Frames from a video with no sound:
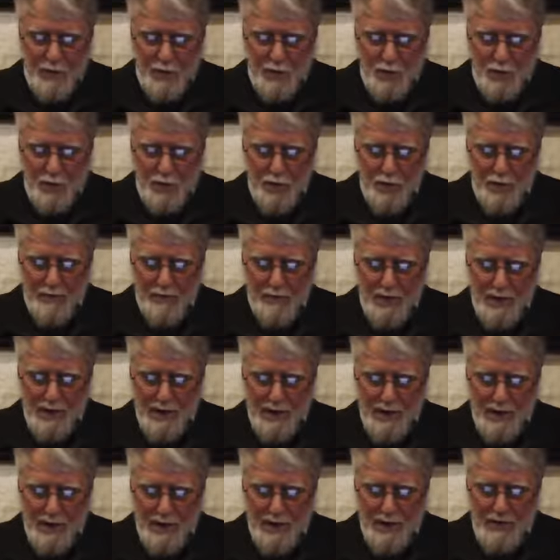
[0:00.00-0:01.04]
order of the
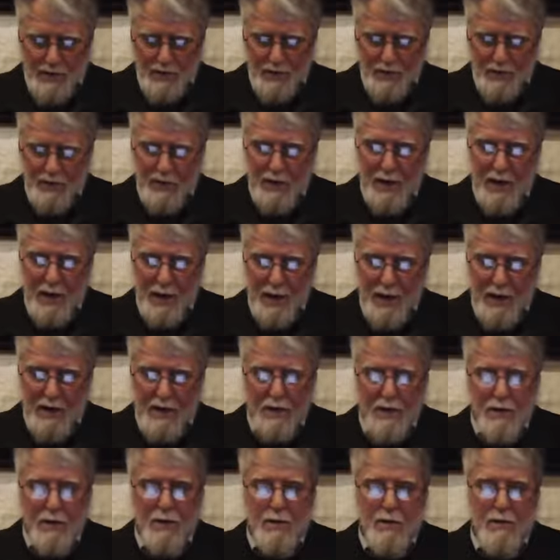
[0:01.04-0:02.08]
hadiths,
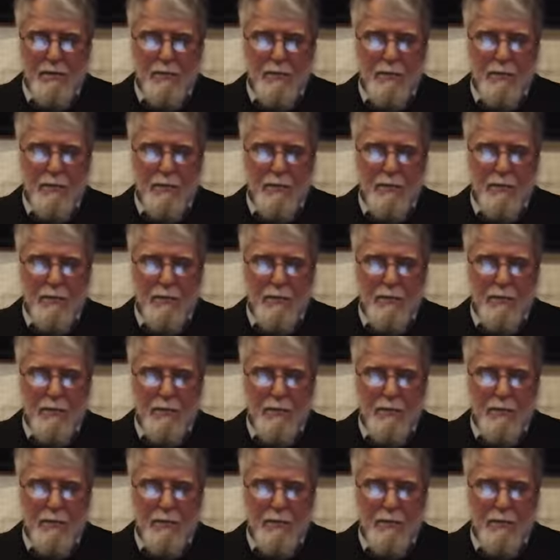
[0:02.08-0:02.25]
and,